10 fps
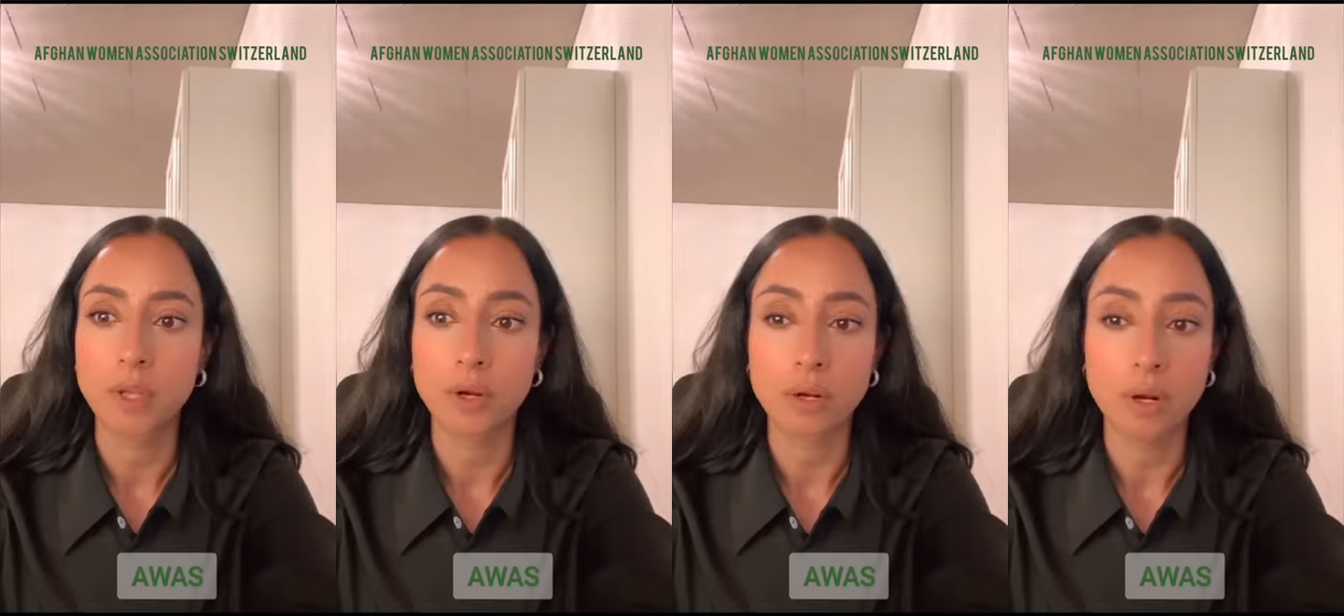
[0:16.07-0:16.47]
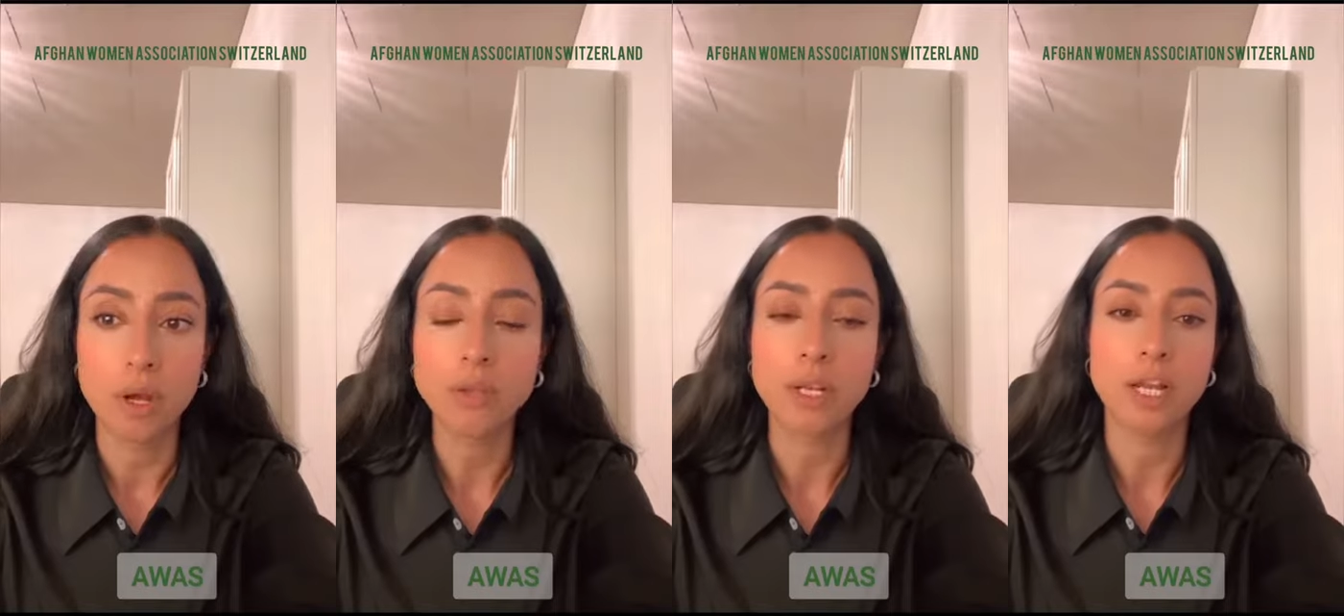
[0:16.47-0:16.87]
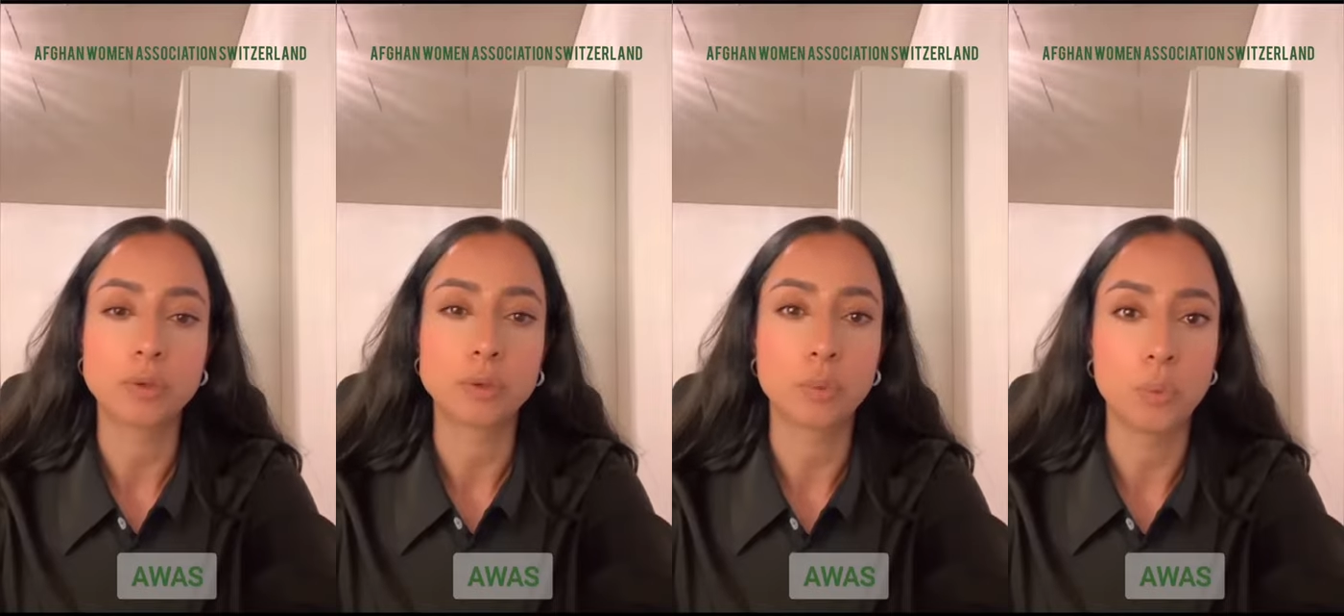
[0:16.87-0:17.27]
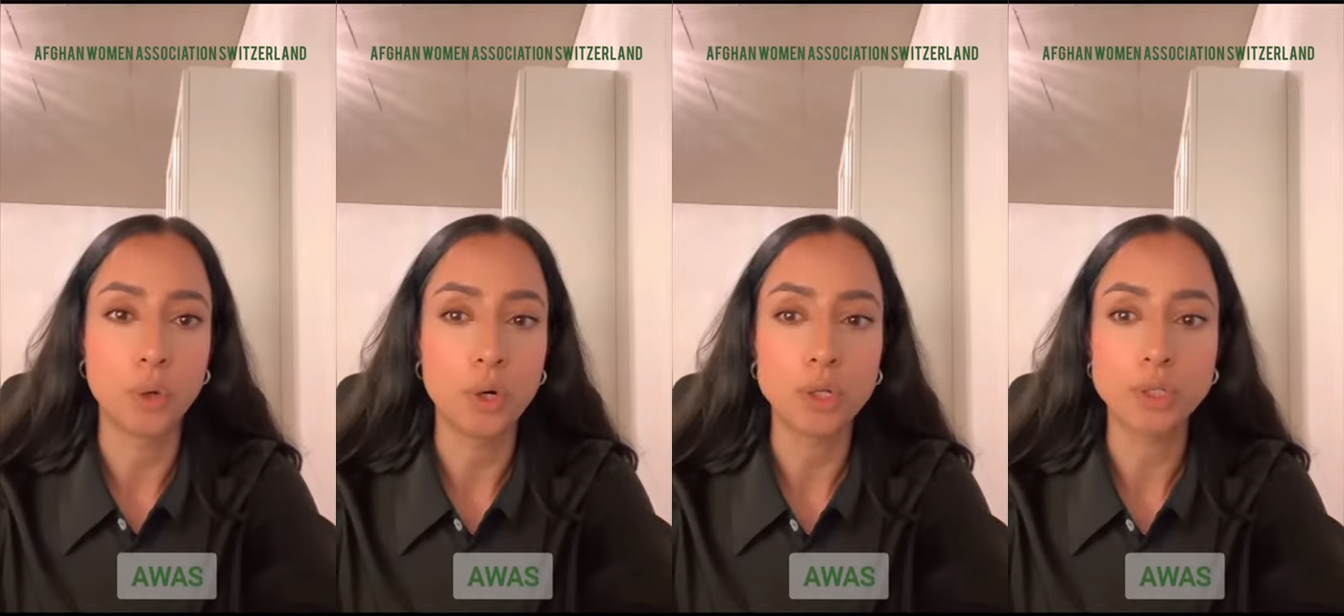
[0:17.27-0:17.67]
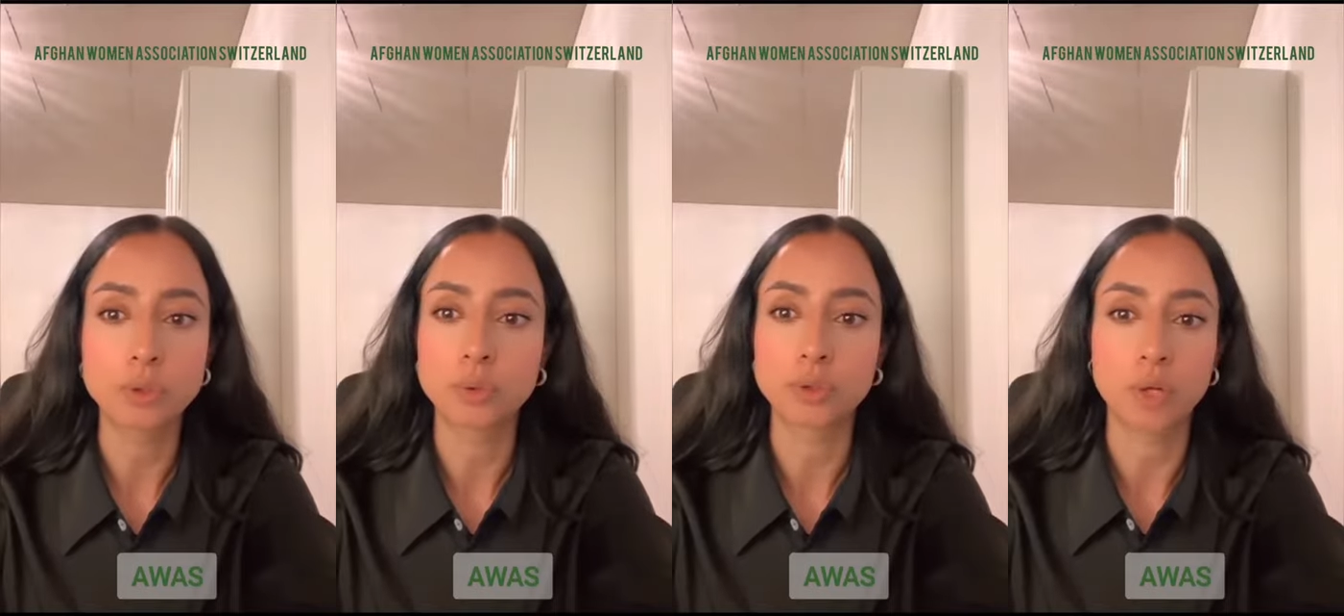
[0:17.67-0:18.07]
are not allowed to work, to
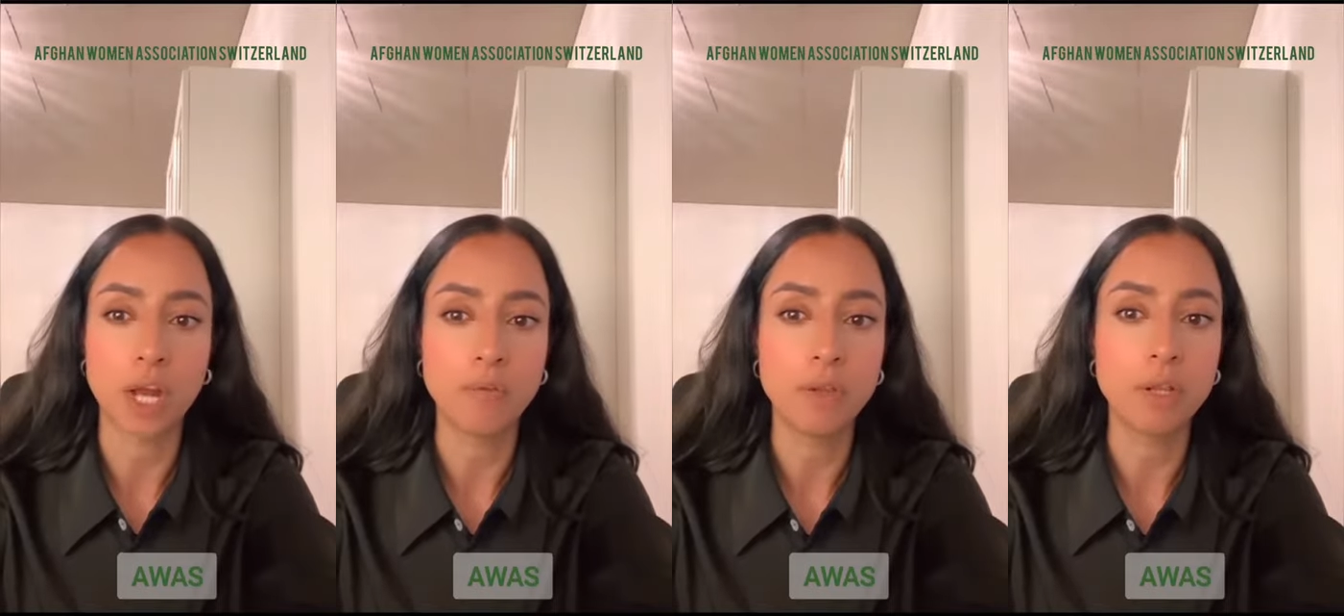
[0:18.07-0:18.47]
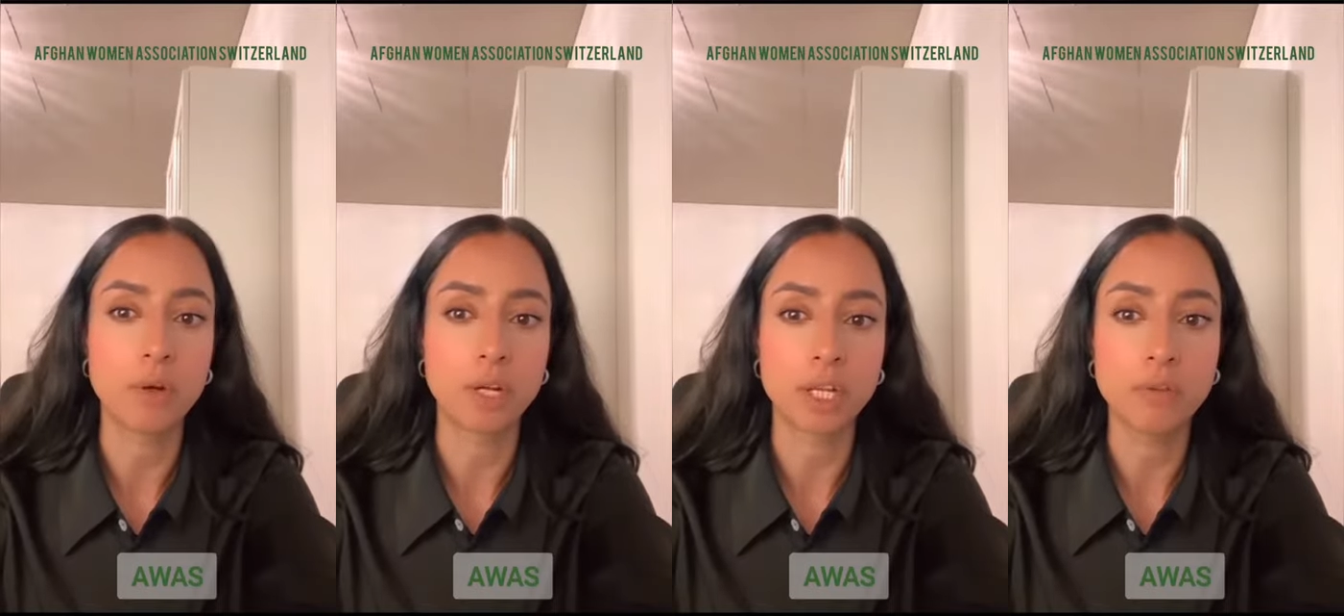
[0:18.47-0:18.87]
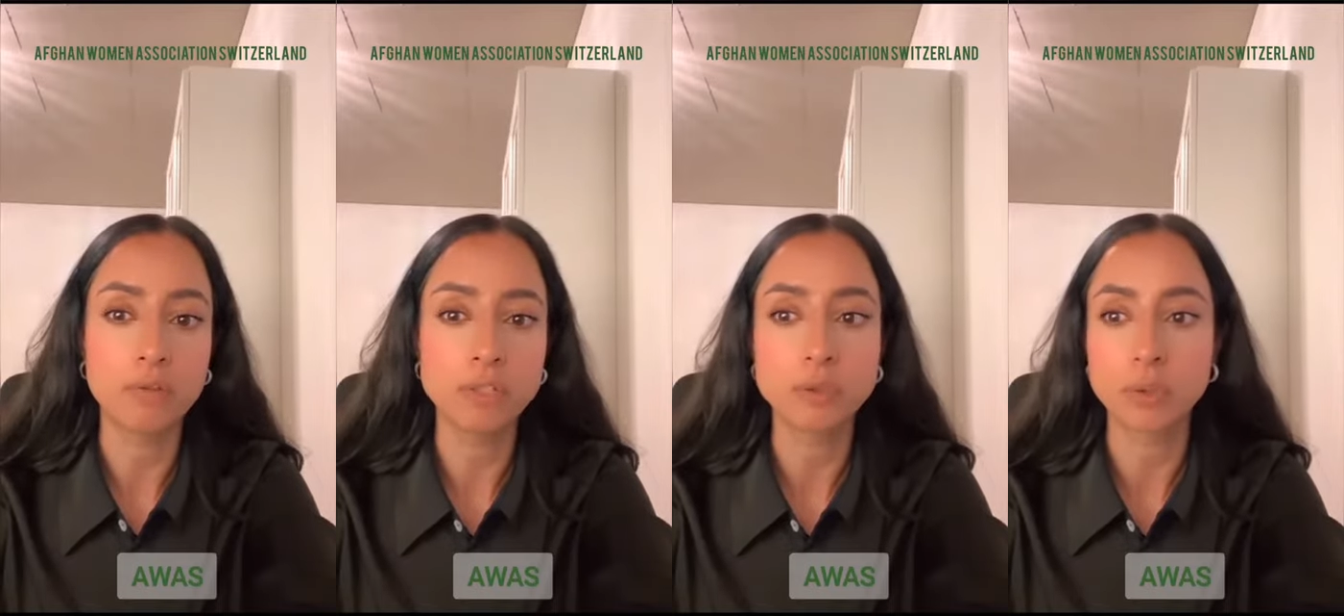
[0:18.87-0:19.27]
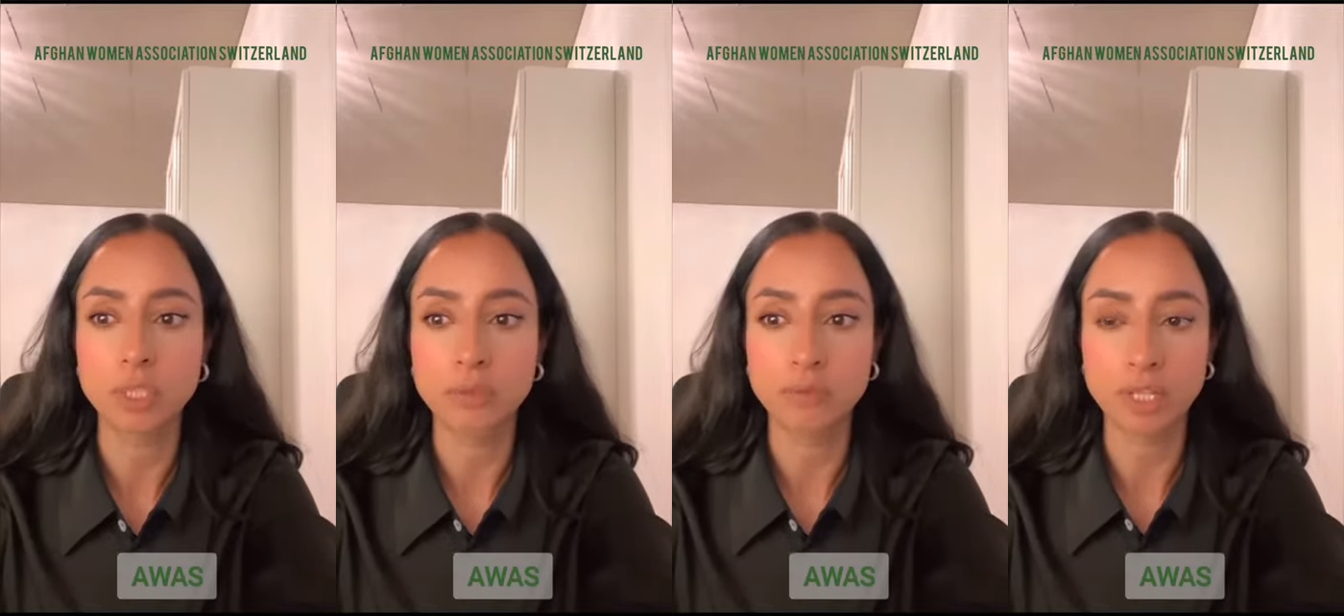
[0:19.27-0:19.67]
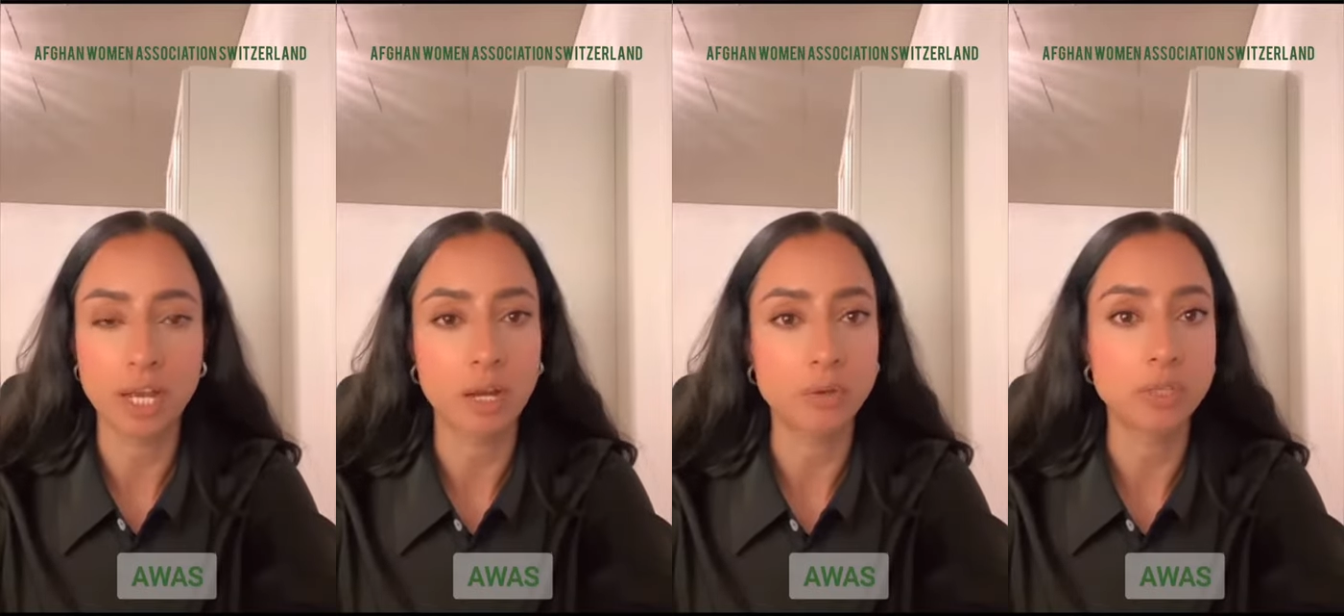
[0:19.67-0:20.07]
travel, or even to leave the
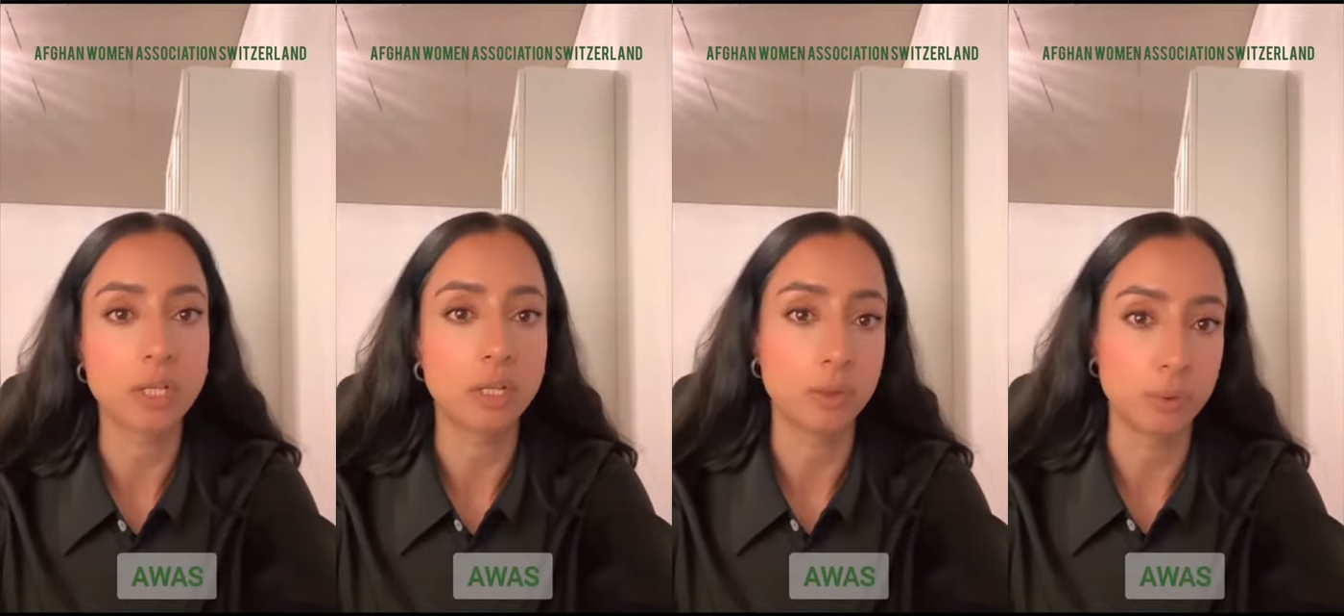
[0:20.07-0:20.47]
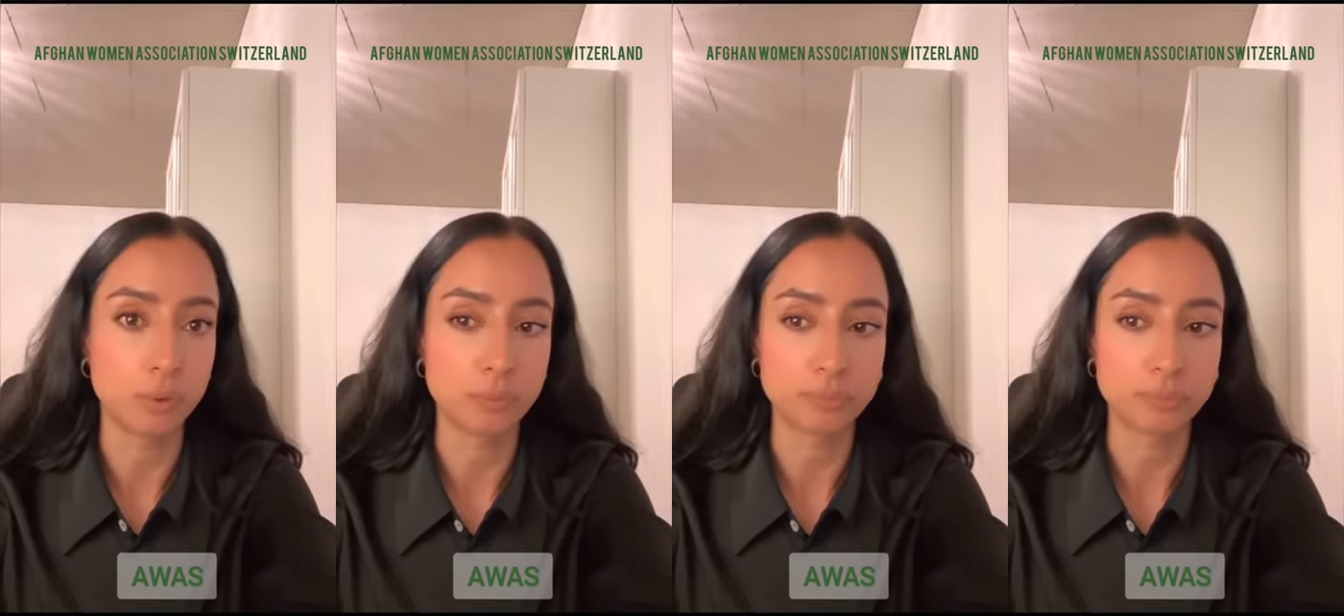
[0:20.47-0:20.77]
house alone.